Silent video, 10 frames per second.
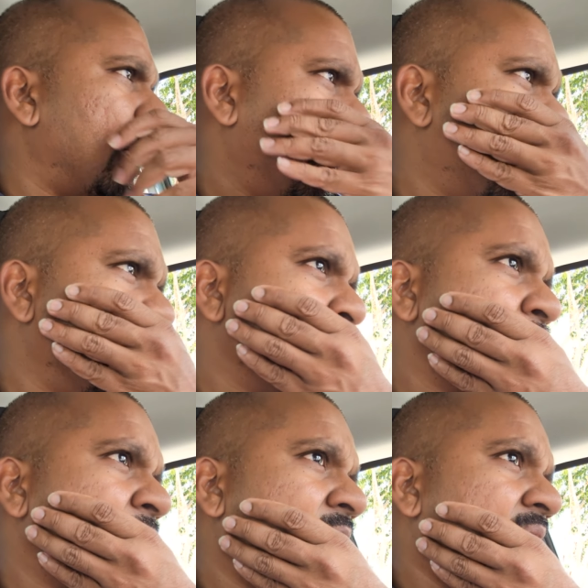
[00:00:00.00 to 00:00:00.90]

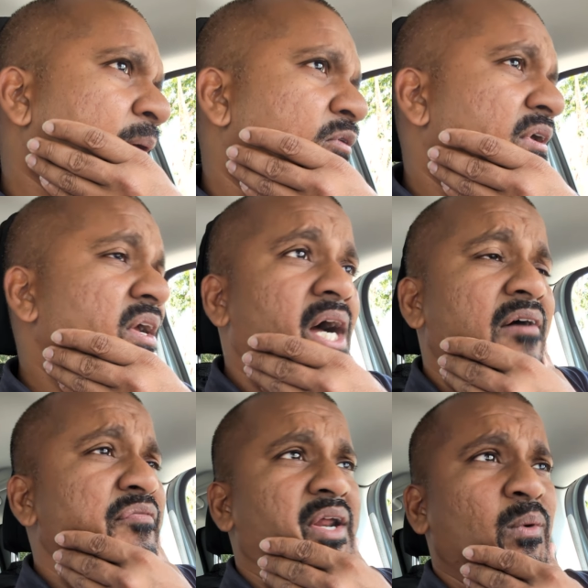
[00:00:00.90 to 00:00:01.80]
And they were very
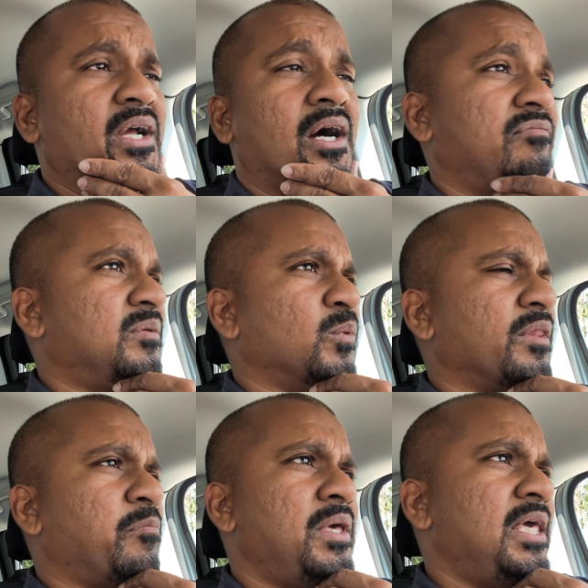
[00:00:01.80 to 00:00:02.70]
confident, very comfortable
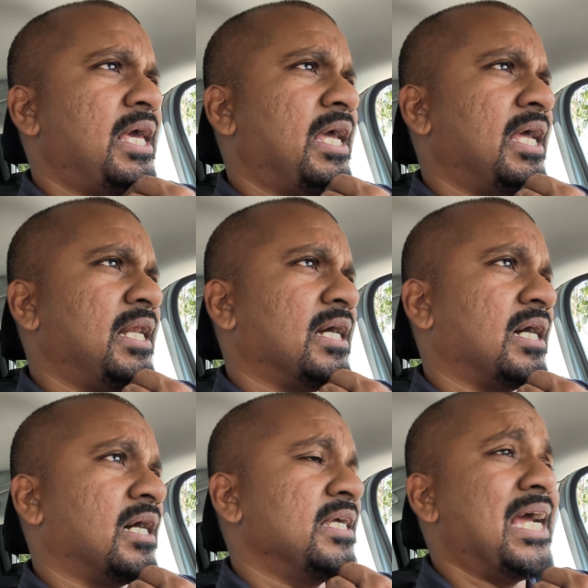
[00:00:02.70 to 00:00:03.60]
with me. And
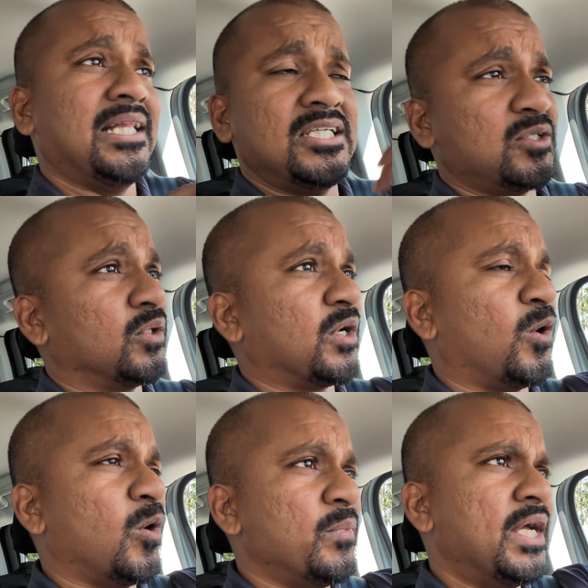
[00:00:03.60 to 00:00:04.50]
yeah, they sold their
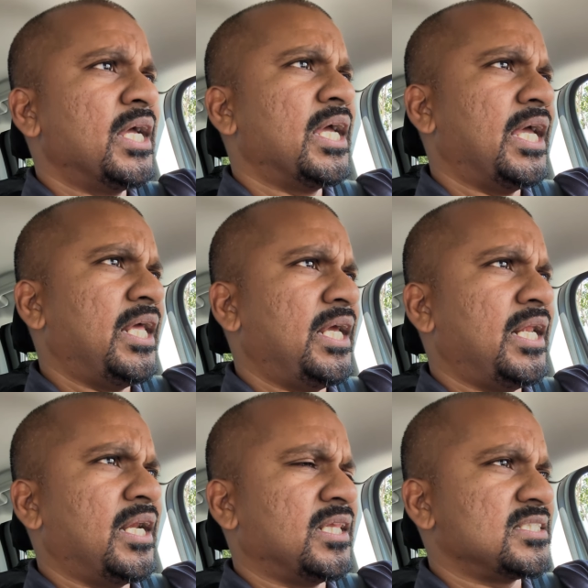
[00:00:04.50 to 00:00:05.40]
home in
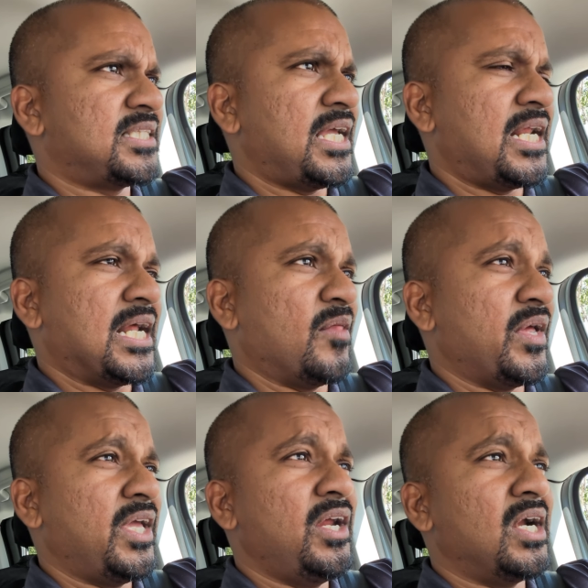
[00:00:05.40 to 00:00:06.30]
another state, and now
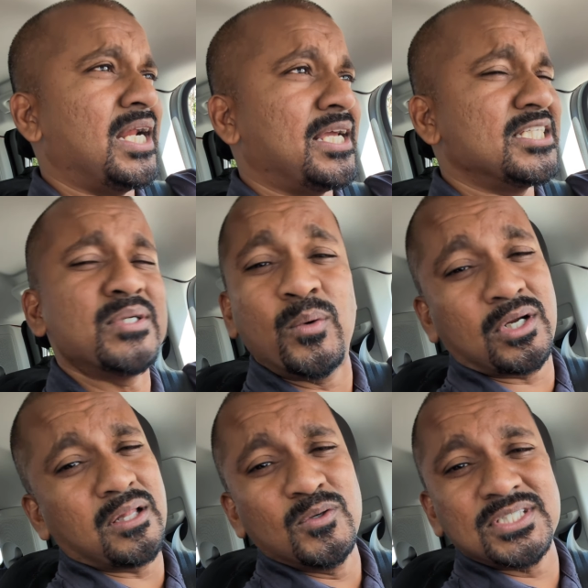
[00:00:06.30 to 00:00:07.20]
they're here, and guess what, we're
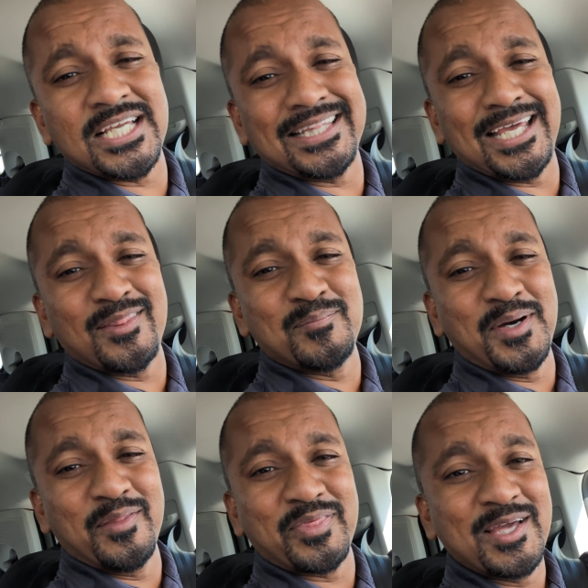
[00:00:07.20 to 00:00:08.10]
closing at the end of the
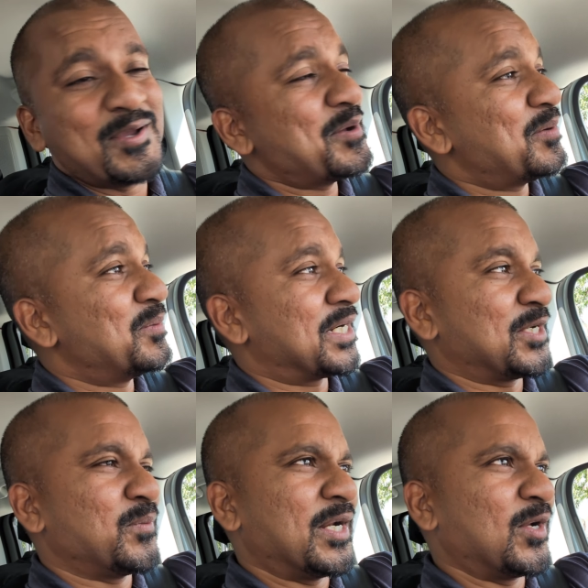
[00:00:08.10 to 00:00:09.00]
month.
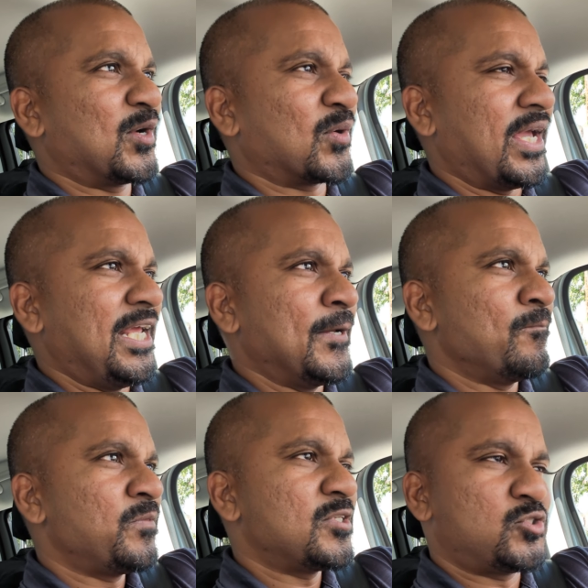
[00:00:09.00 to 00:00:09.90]
What a great
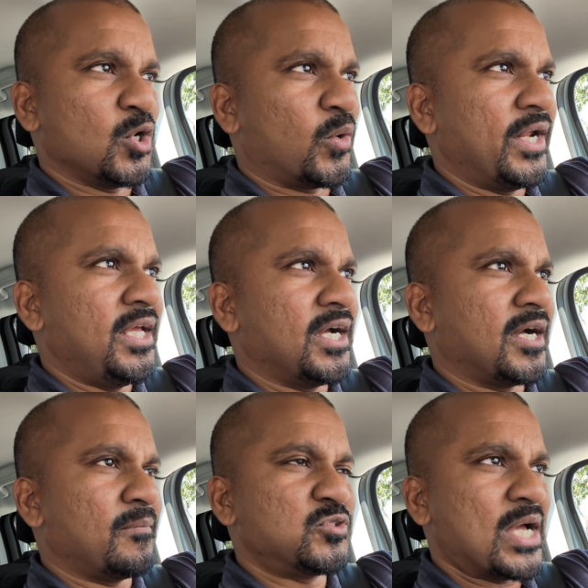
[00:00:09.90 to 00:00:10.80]
story.
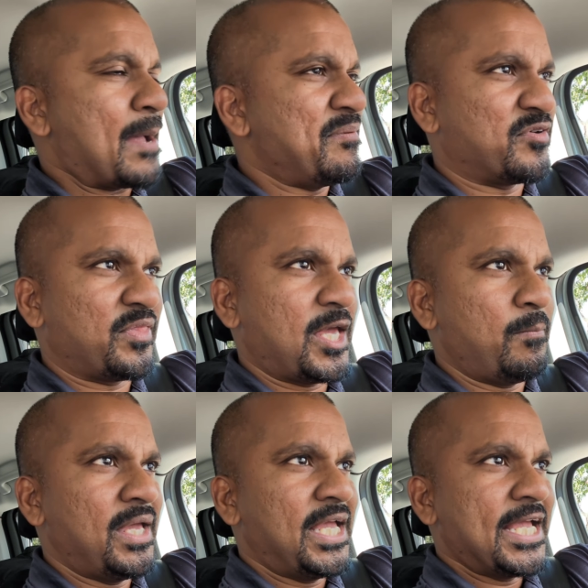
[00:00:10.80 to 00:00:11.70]
I'm so happy for
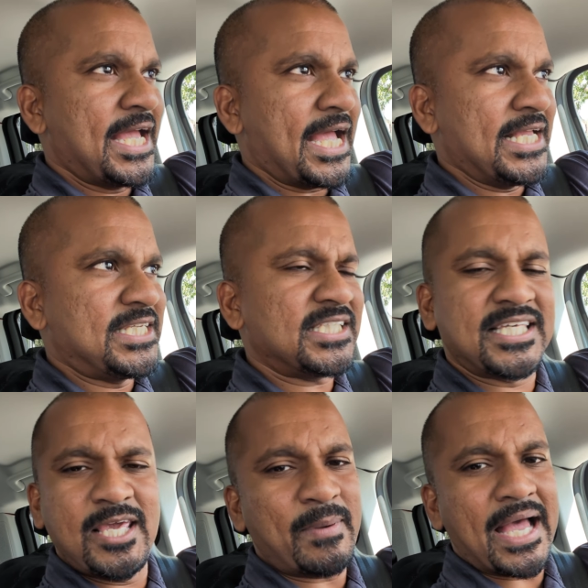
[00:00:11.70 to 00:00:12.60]
them, and
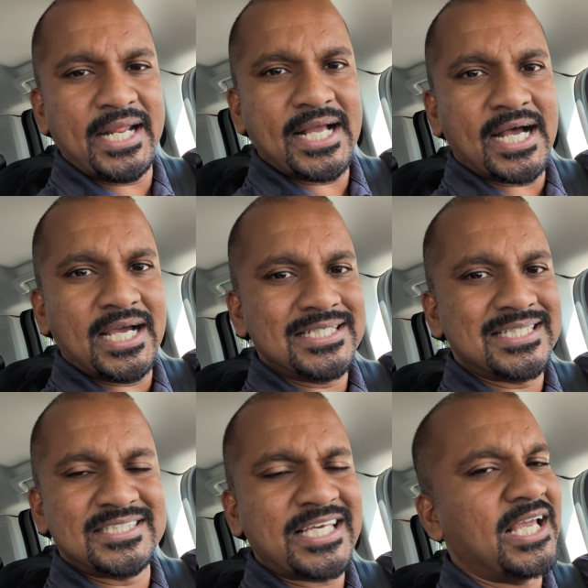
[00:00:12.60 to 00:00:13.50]
just keep at it,
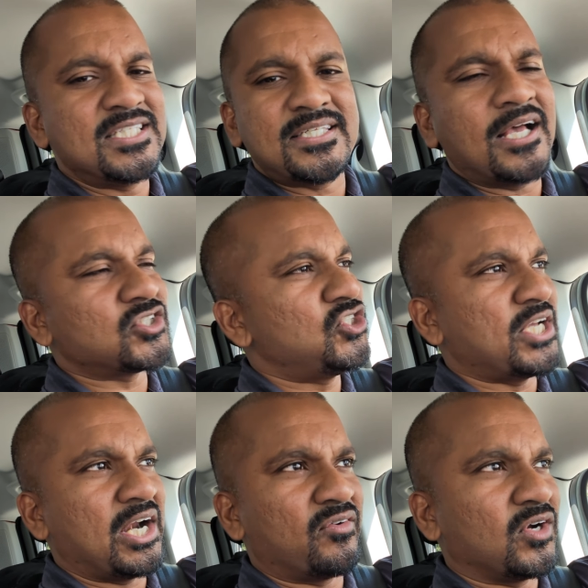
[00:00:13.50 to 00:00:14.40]
guys. In sales in
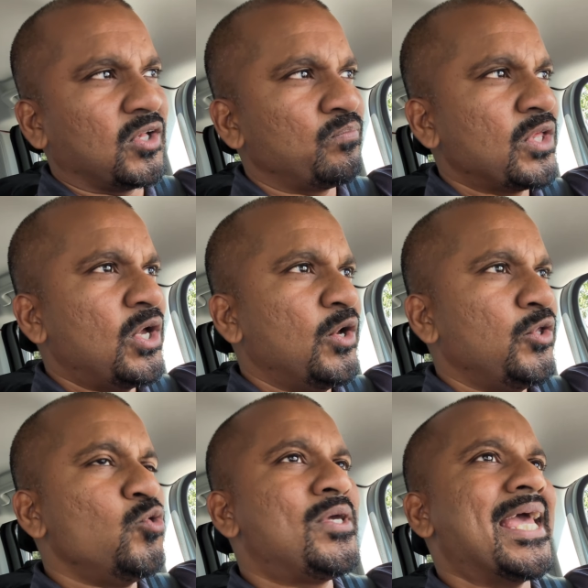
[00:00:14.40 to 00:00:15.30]
general,
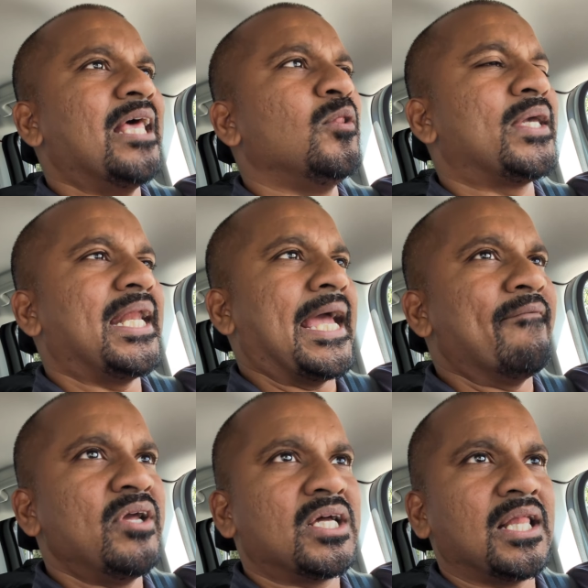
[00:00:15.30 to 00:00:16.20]
you can't look at
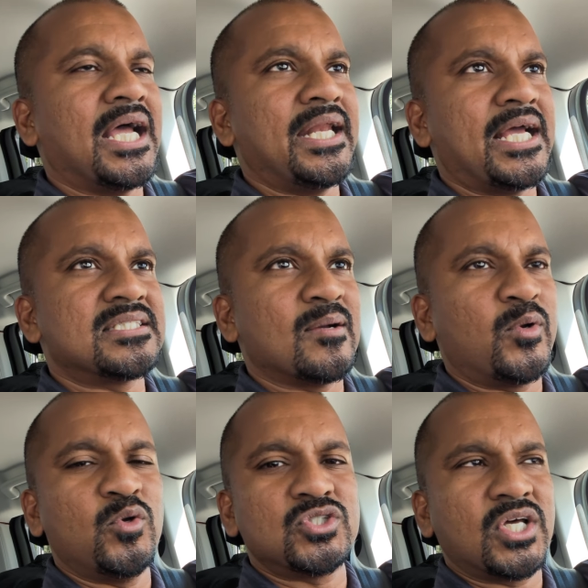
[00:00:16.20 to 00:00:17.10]
every client as
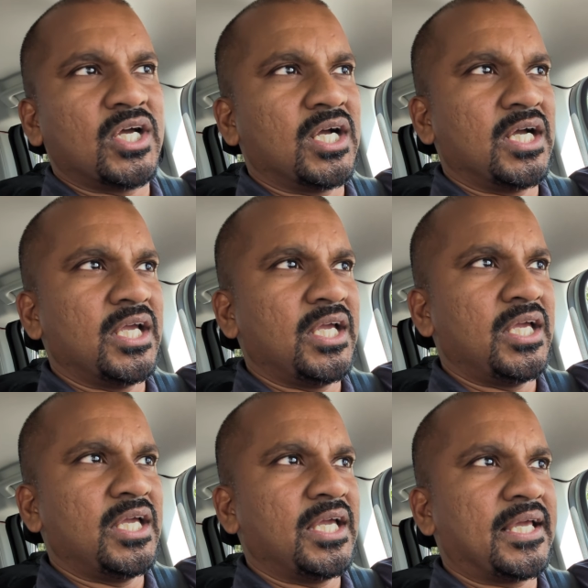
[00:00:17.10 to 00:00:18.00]
someone who's gonna
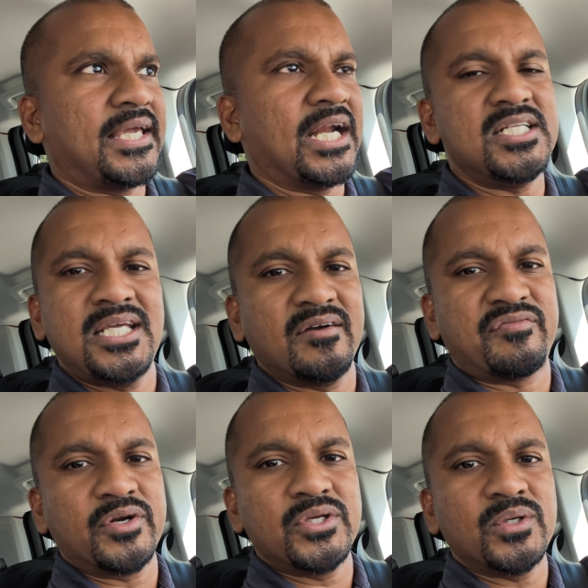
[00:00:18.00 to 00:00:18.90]
get a deal
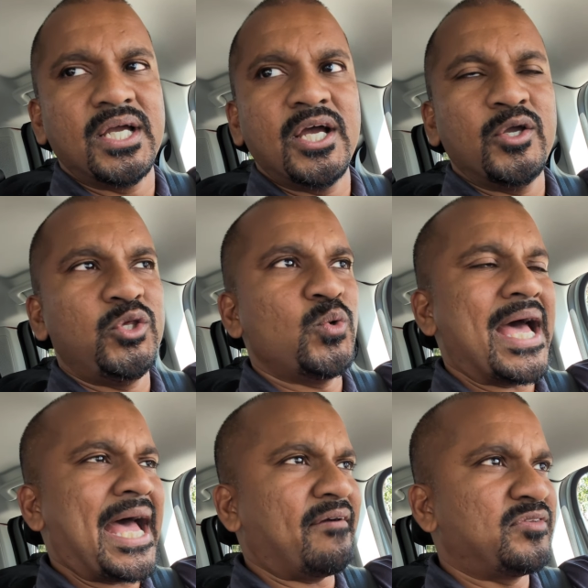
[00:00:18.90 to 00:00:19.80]
for you. You
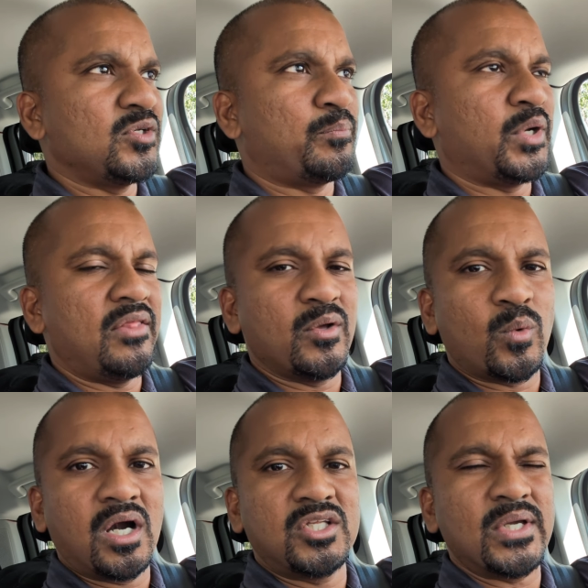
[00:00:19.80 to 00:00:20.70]
have to put in the
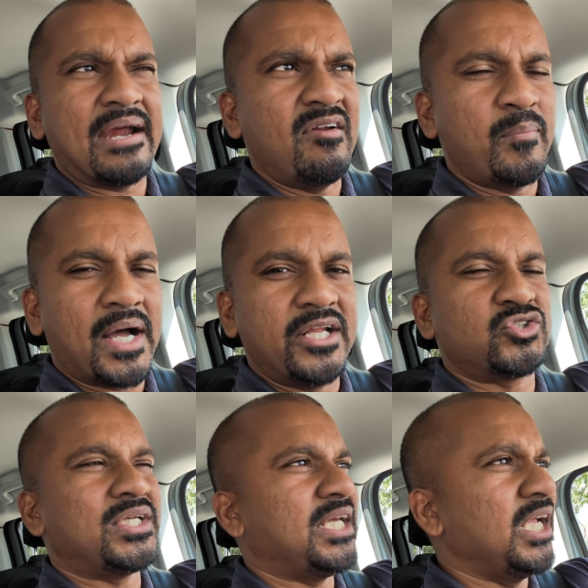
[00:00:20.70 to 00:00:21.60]
work to everybody,
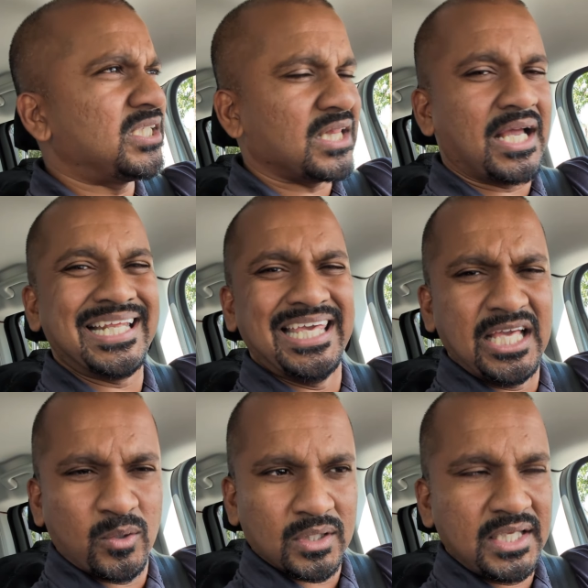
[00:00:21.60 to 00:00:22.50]
treat each client
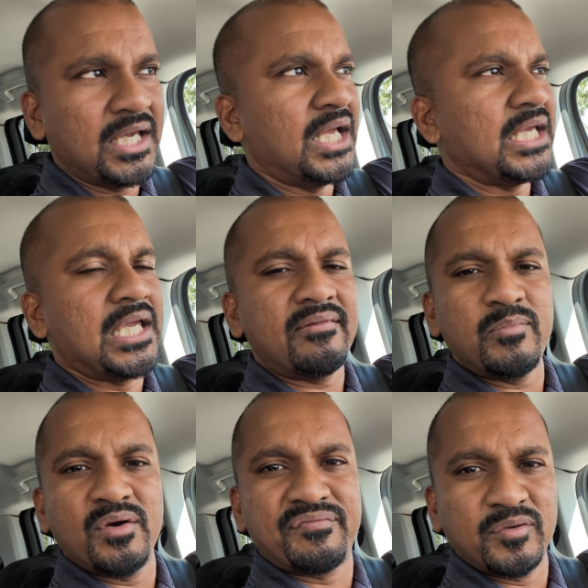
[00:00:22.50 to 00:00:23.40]
equally, give
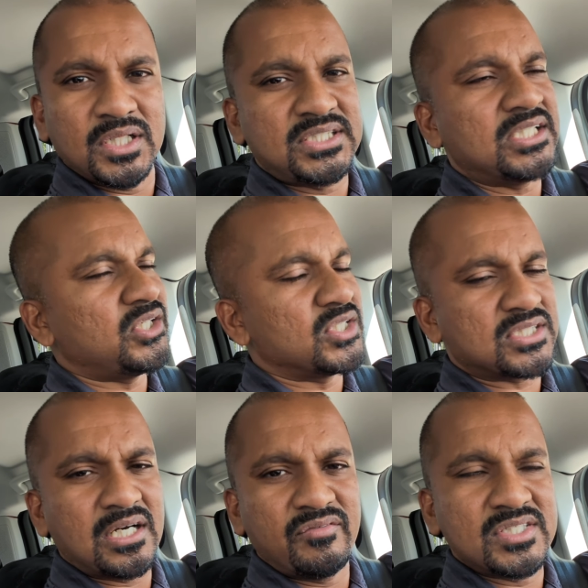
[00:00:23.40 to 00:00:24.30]
them your full attention, your
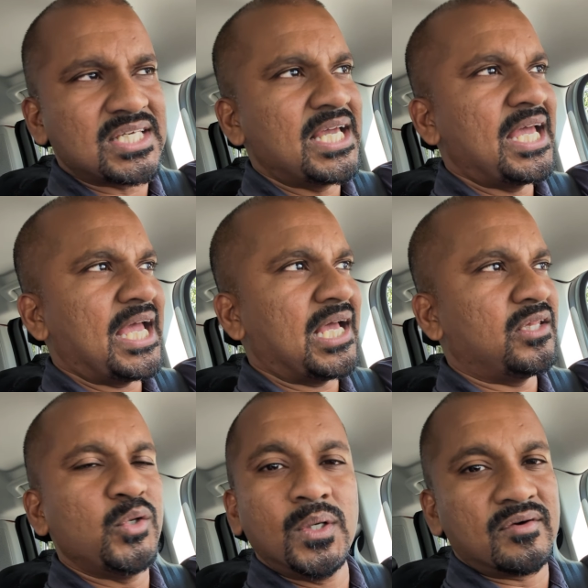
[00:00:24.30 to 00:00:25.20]
service, and
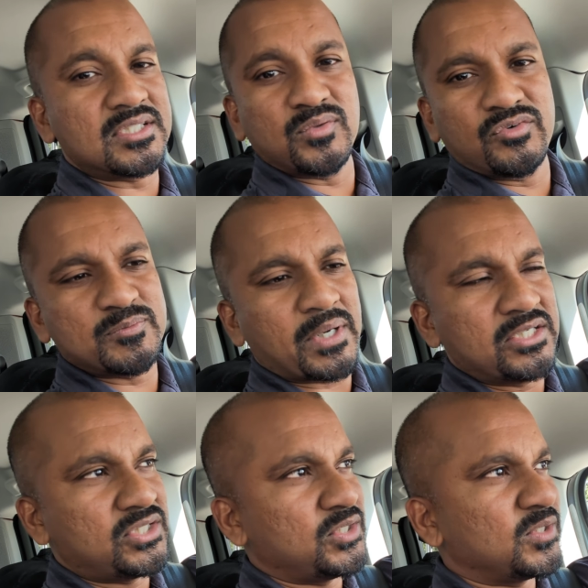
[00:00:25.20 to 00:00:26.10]
the universe will
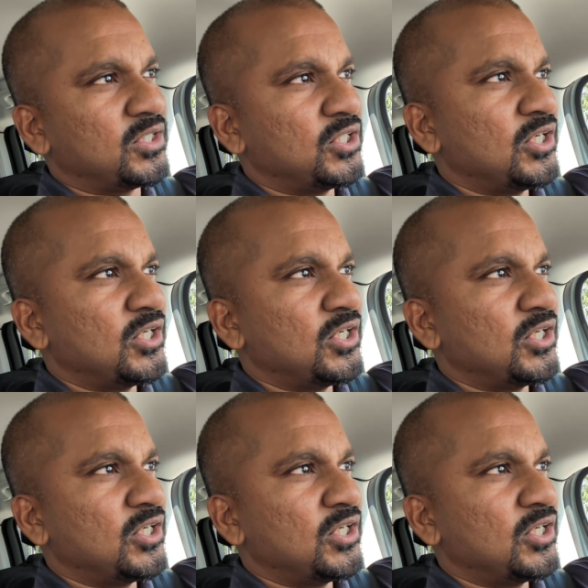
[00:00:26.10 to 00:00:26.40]
respond to you.